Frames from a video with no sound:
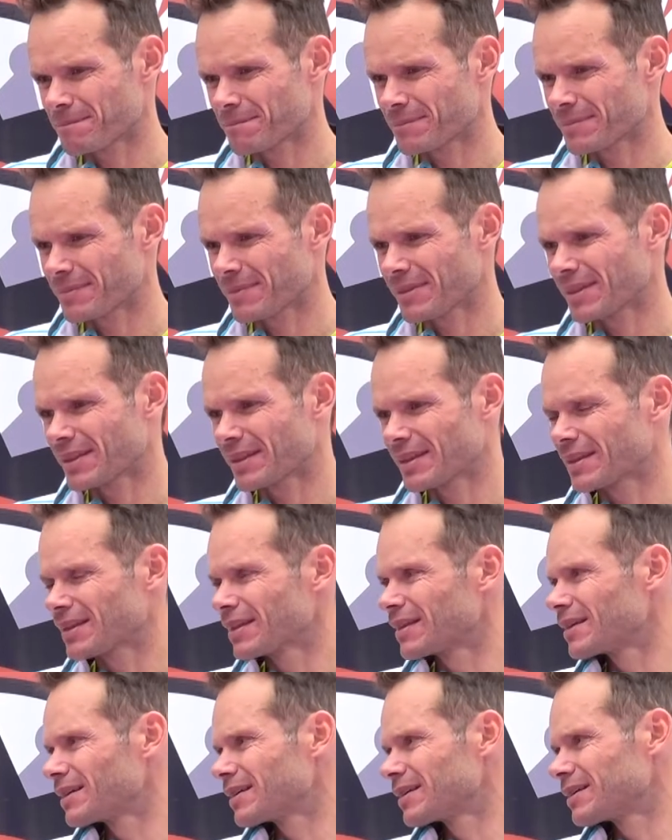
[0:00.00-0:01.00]

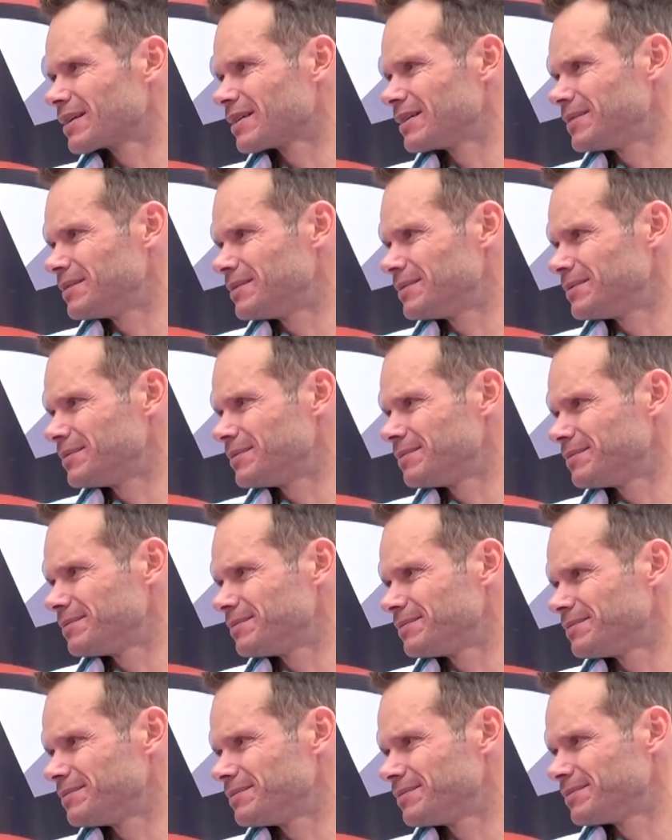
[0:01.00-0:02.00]

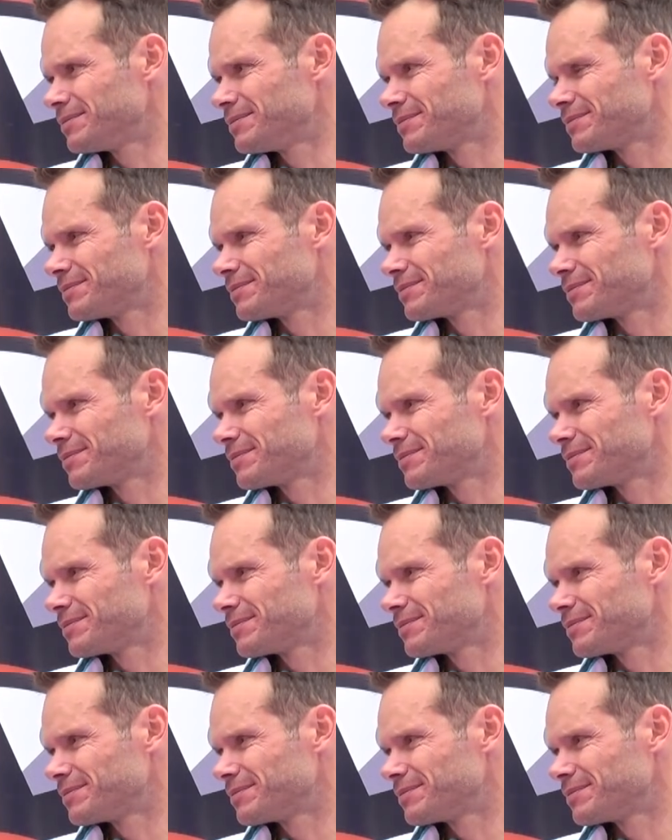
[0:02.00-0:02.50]
(not speaking)